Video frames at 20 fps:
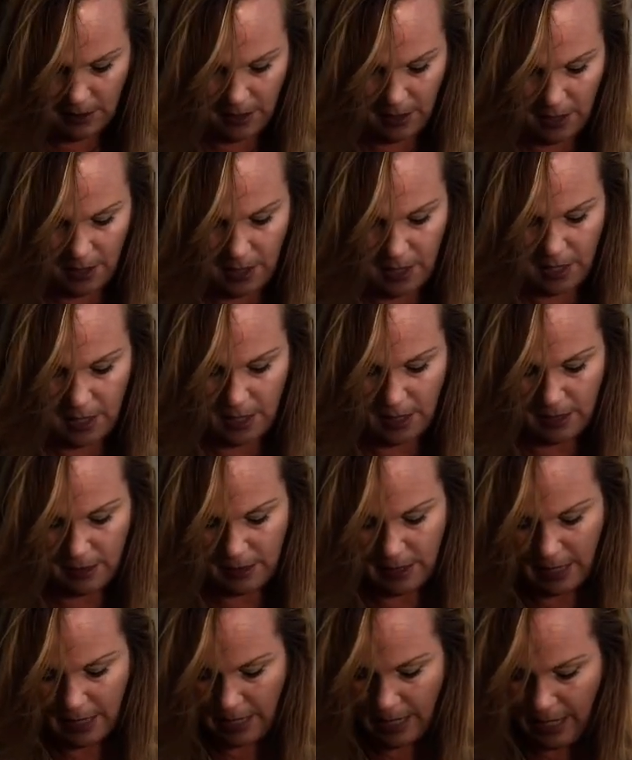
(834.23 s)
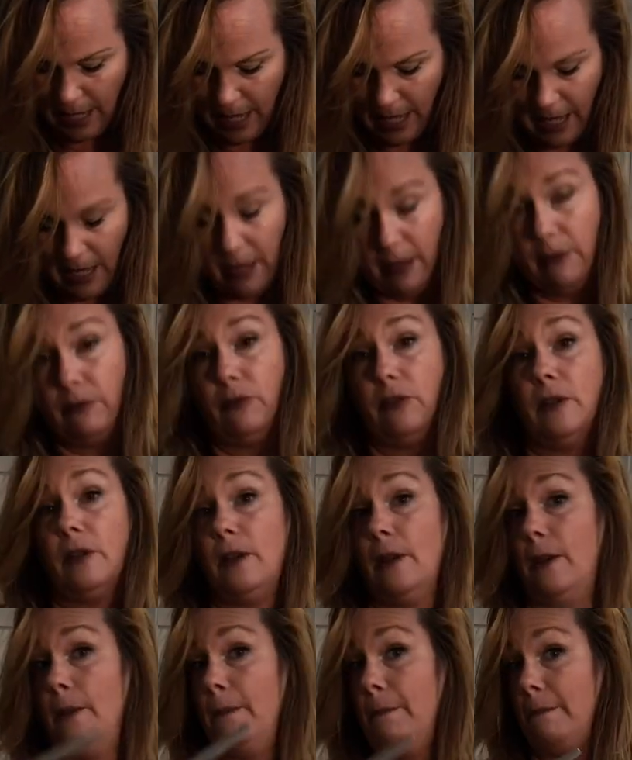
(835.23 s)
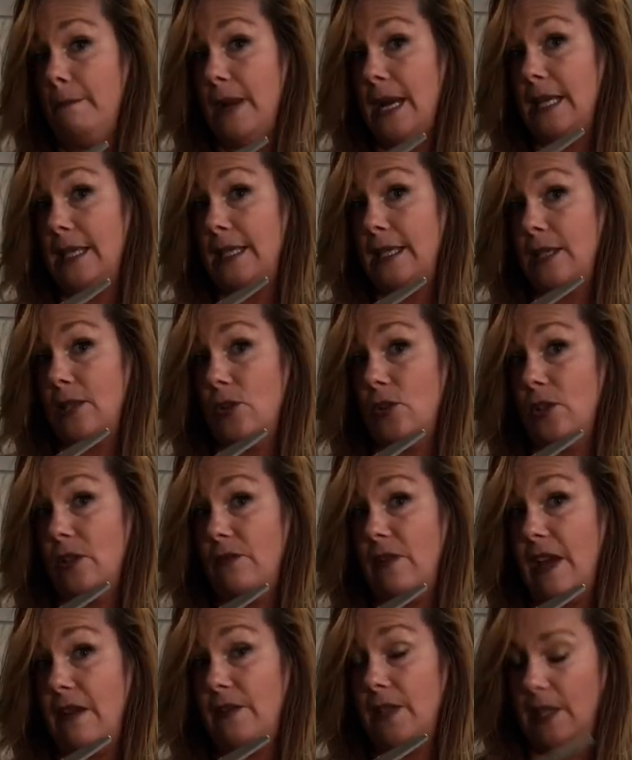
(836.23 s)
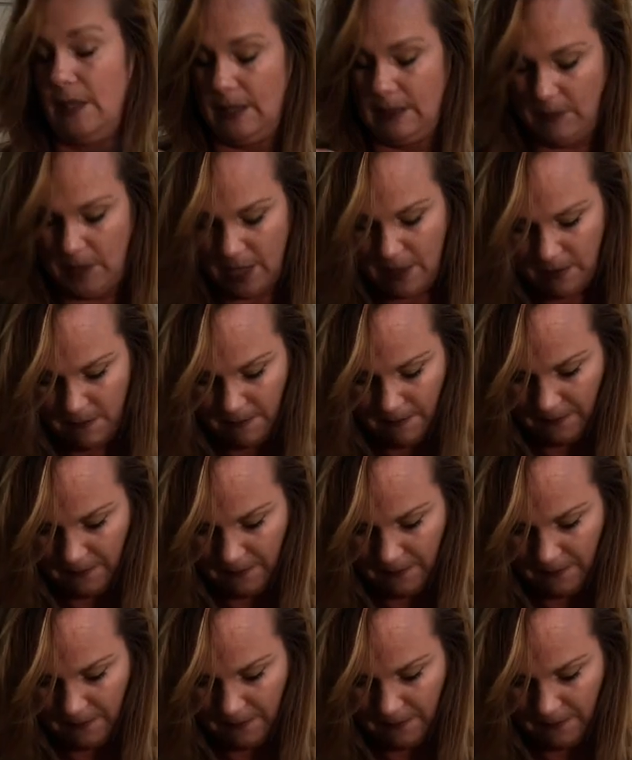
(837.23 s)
And then I have my scissors if I have to cut something.